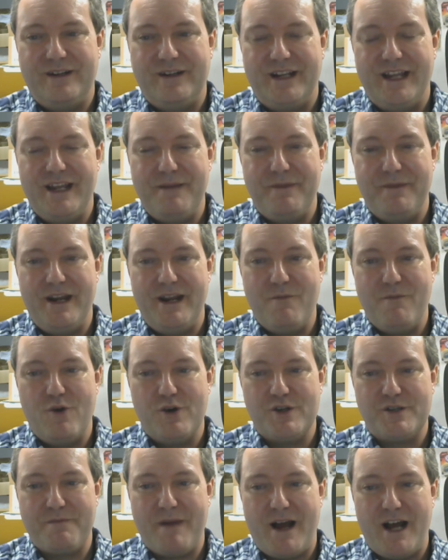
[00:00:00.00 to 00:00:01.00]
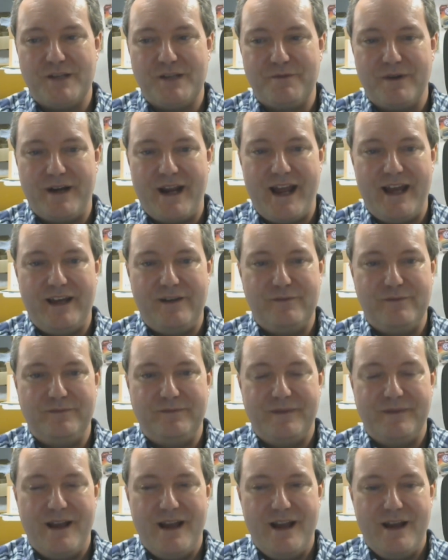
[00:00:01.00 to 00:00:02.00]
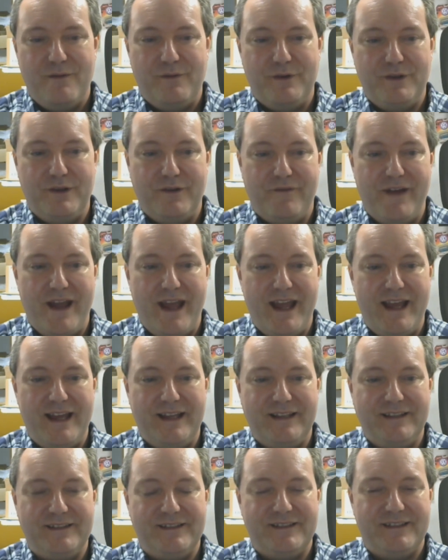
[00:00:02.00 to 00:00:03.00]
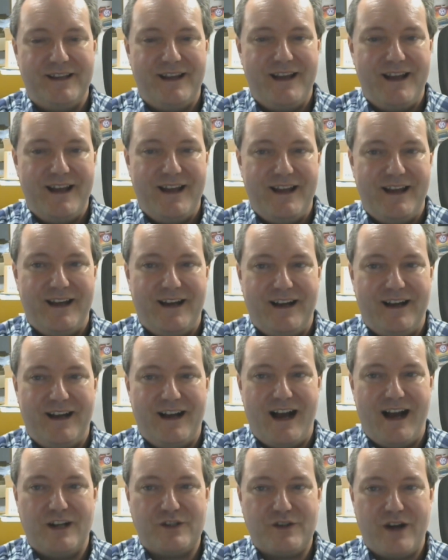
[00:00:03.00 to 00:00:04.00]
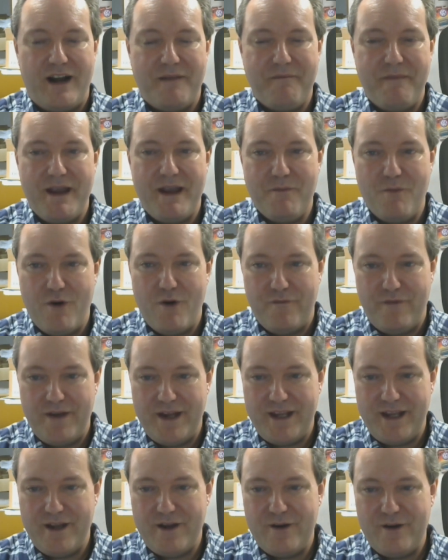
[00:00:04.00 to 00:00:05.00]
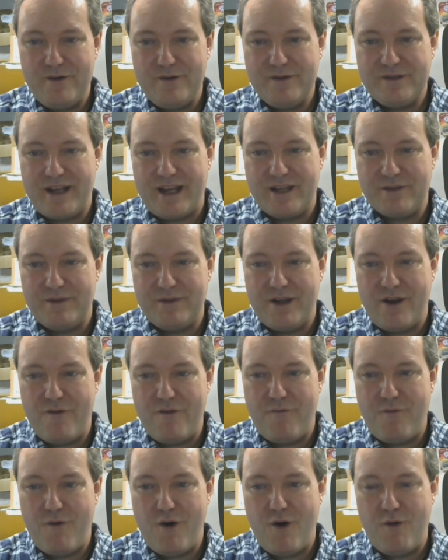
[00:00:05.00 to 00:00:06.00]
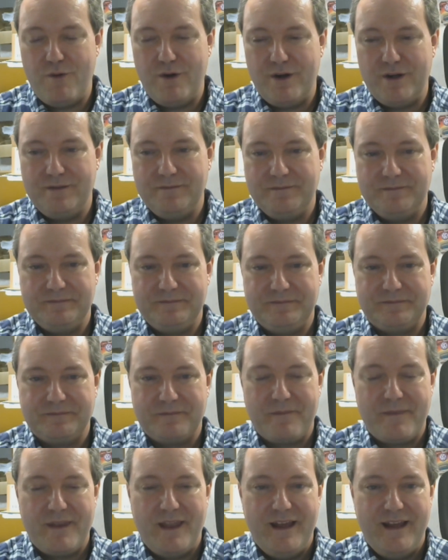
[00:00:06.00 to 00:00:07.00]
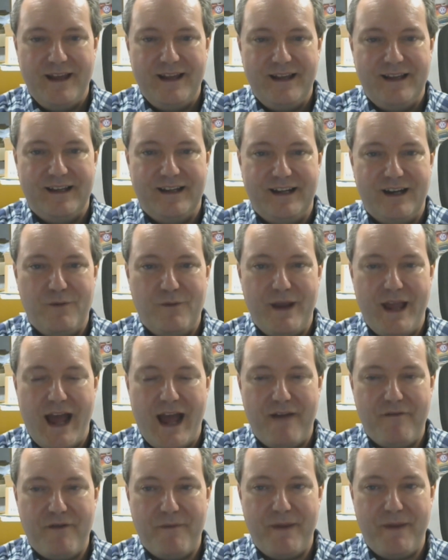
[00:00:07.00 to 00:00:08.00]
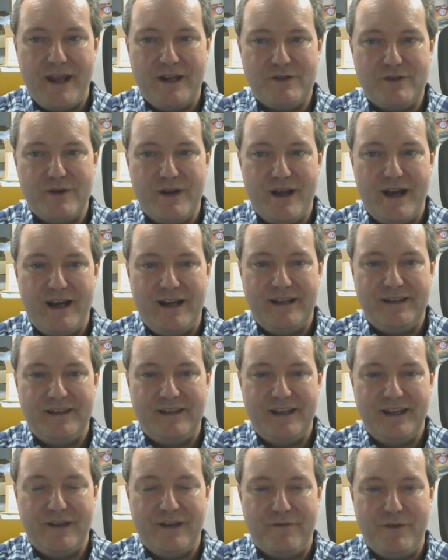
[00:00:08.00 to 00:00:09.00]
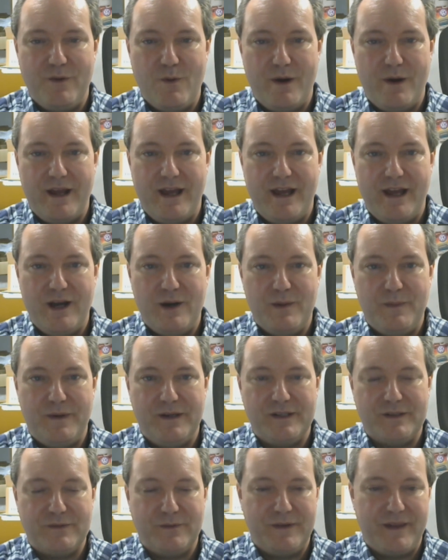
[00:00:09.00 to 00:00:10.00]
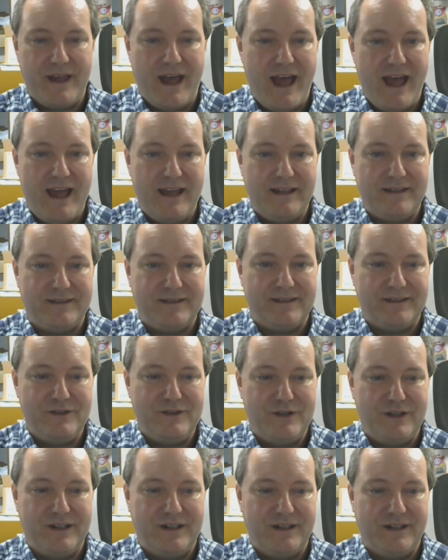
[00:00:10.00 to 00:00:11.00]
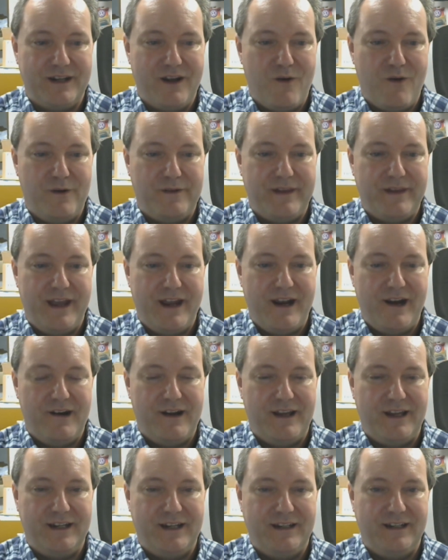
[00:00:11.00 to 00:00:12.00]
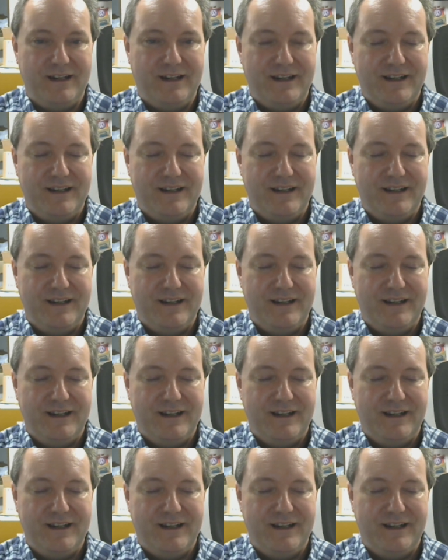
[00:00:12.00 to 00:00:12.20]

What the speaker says: keep getting more miles per gallon with your vans. I'll try to make more videos as we go forward. We have a Patreon thing. If you want to help us with that, you can go on there and